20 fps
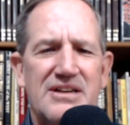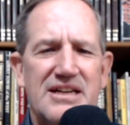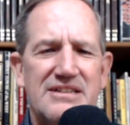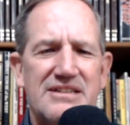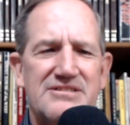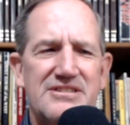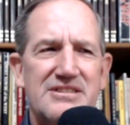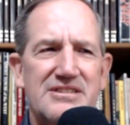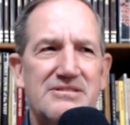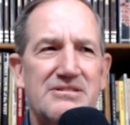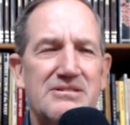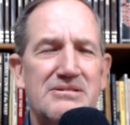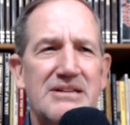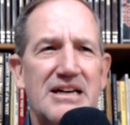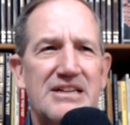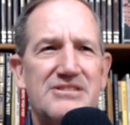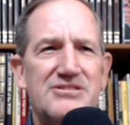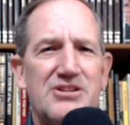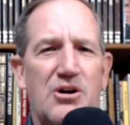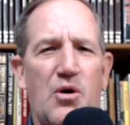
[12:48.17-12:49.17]
as
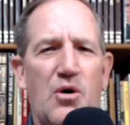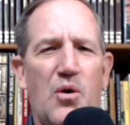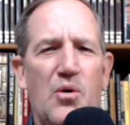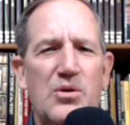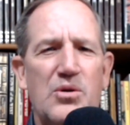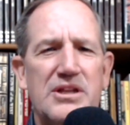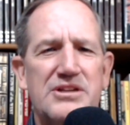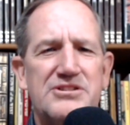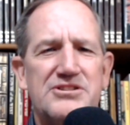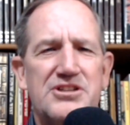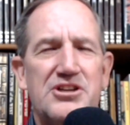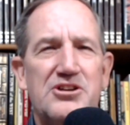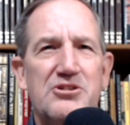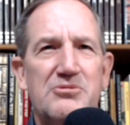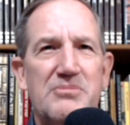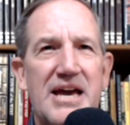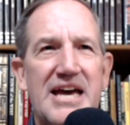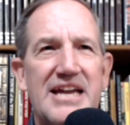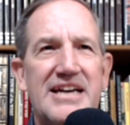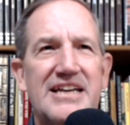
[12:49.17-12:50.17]
a whole, as a
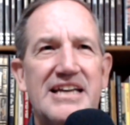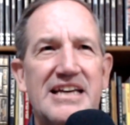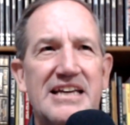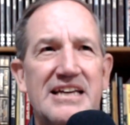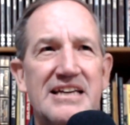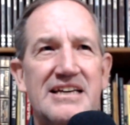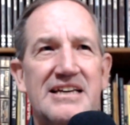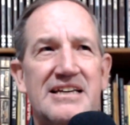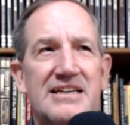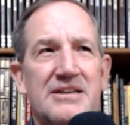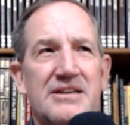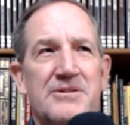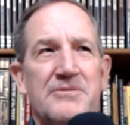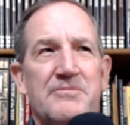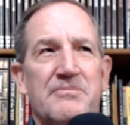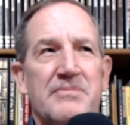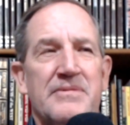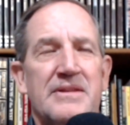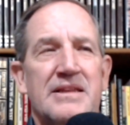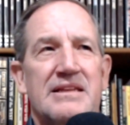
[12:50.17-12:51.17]
humanity.
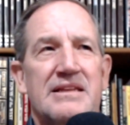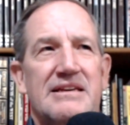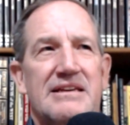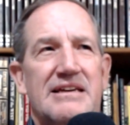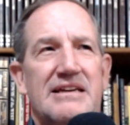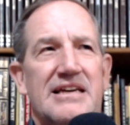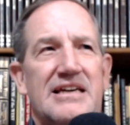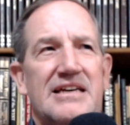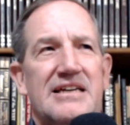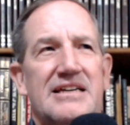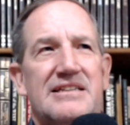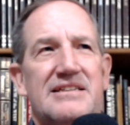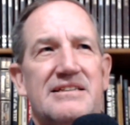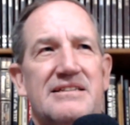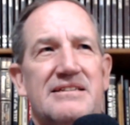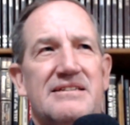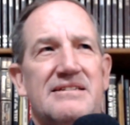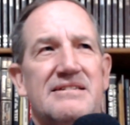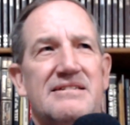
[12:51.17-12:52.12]
And